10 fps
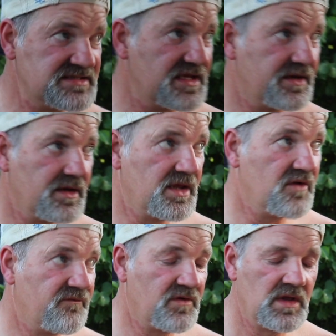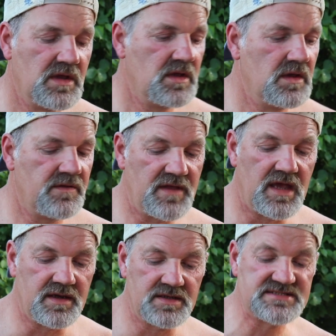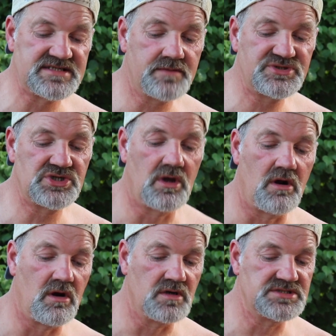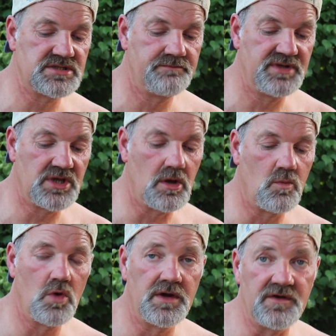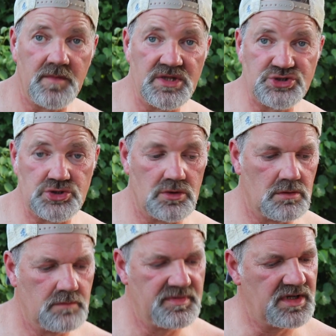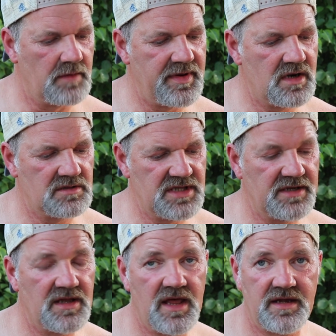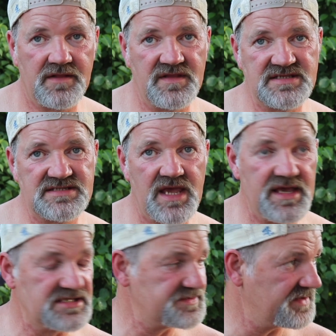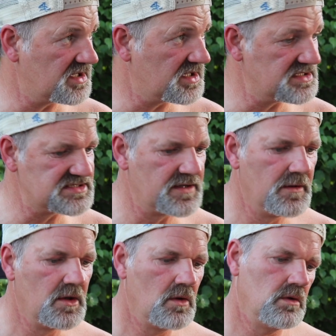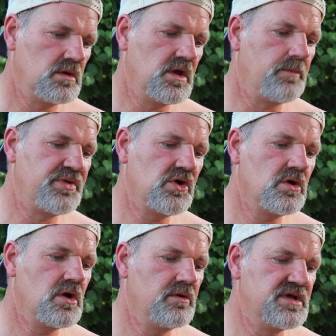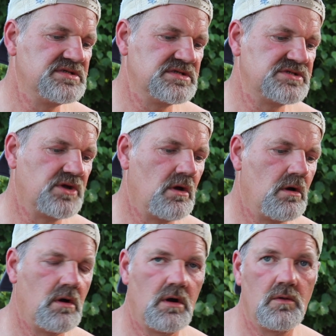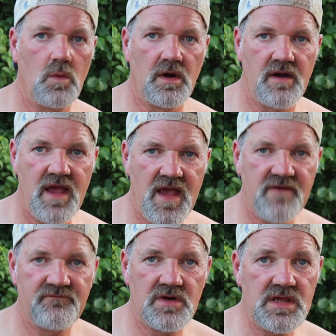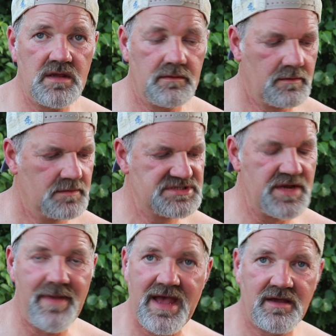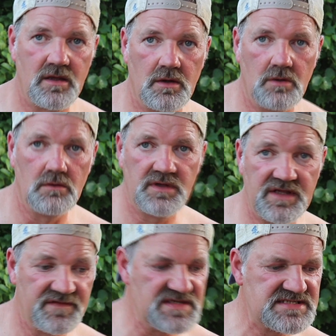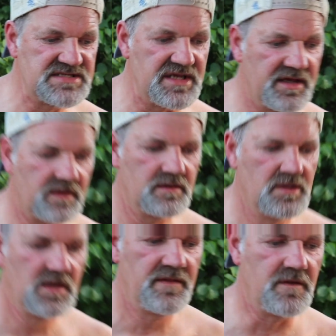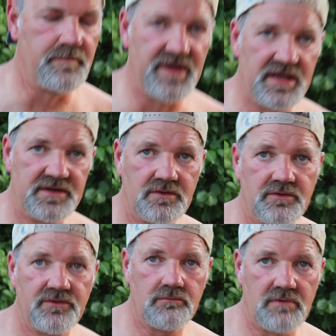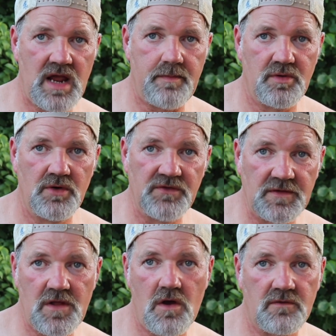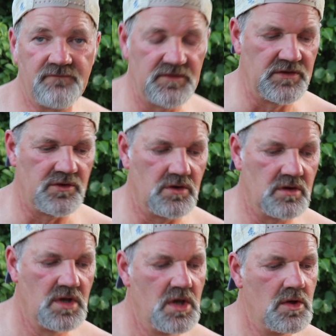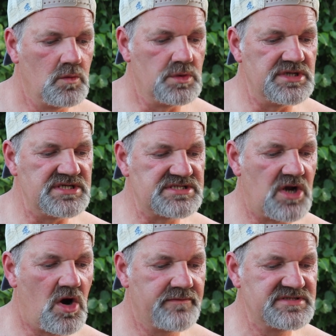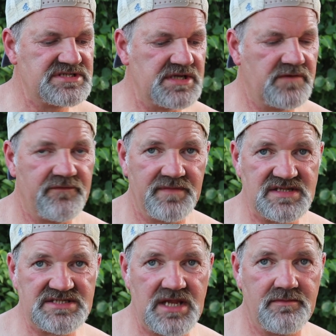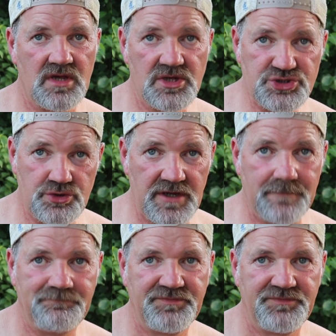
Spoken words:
that some cigars become one-dimensional, but apparently not in this case, because a Puro is a cigar where every tobacco in the stick, the binder, the wrapper, the long filler, was harvested from the same country.